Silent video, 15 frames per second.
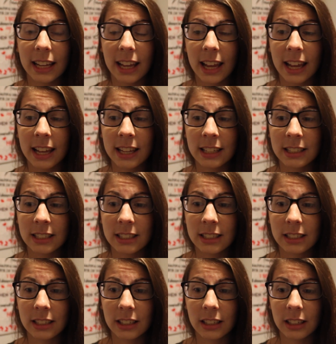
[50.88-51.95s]
and
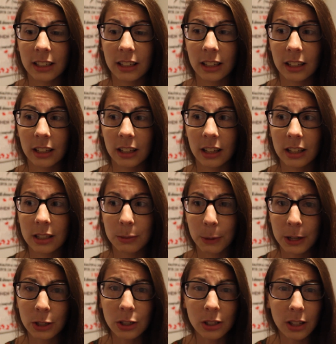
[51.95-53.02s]

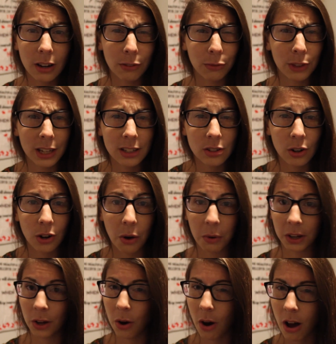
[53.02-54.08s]
especially if things are
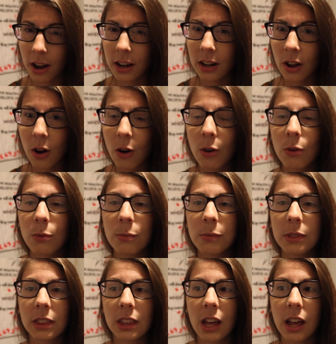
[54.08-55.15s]
going on at
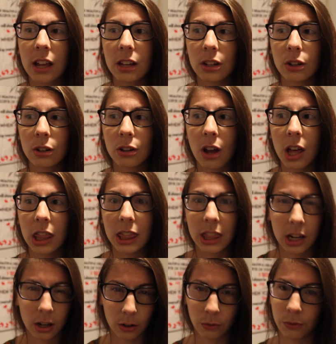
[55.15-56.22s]
home that you're not
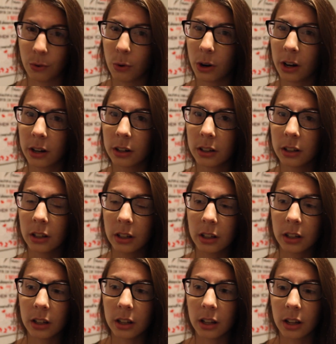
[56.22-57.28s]
there for.
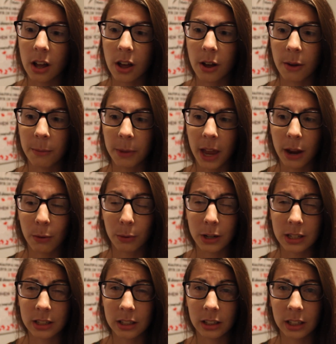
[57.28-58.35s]
Um, I
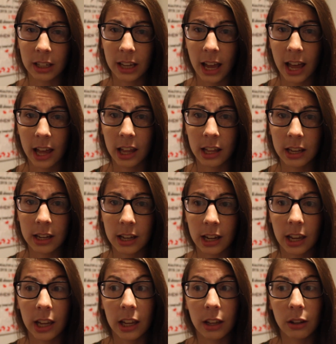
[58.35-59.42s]
recently had
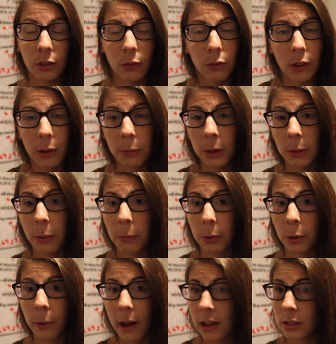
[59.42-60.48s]
a family
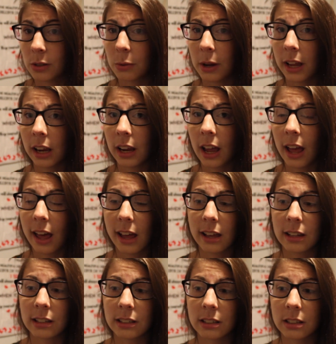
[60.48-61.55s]
member pass away,
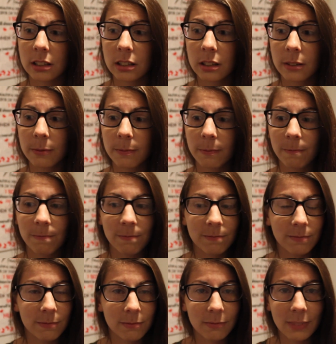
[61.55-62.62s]
and
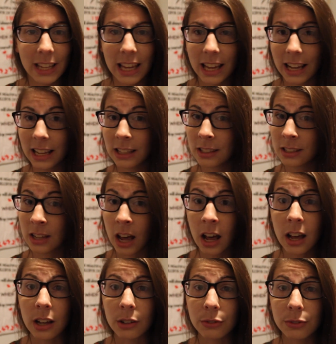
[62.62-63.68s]
it's
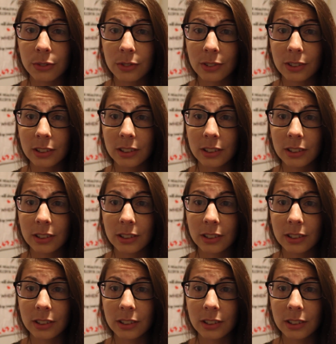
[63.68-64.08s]
tough.